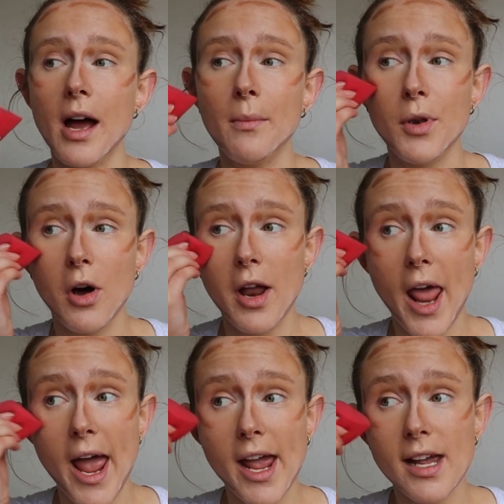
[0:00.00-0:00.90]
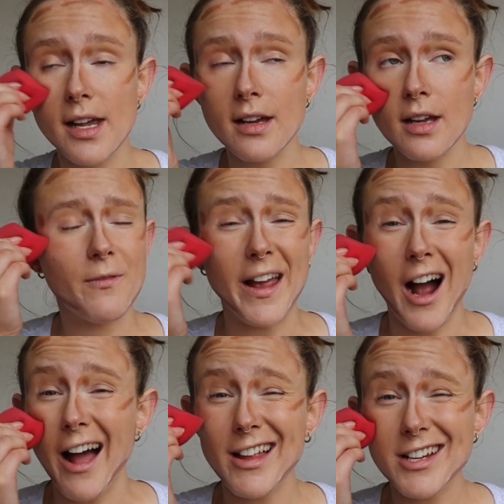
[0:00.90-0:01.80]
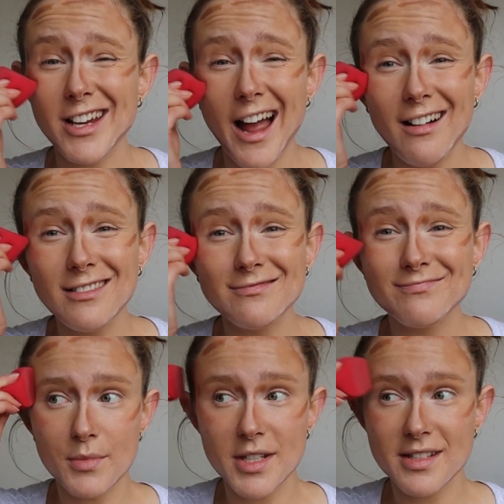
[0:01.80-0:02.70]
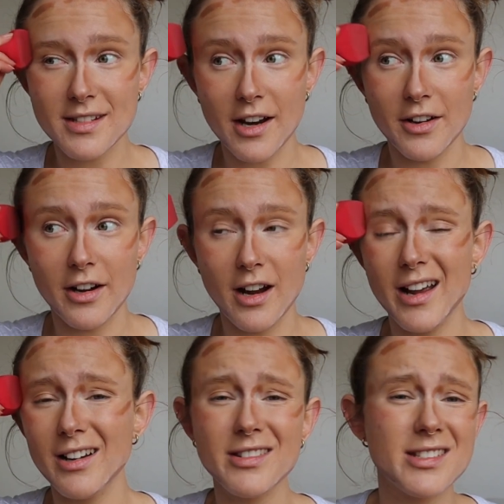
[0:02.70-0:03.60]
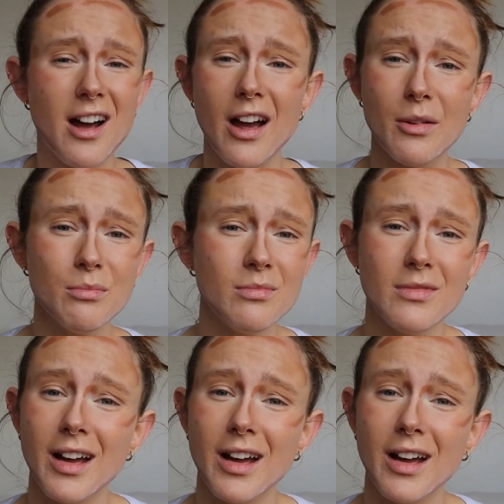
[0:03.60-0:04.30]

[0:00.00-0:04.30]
I'm not a fake eyelash gal. I don't know, I ain't got the time.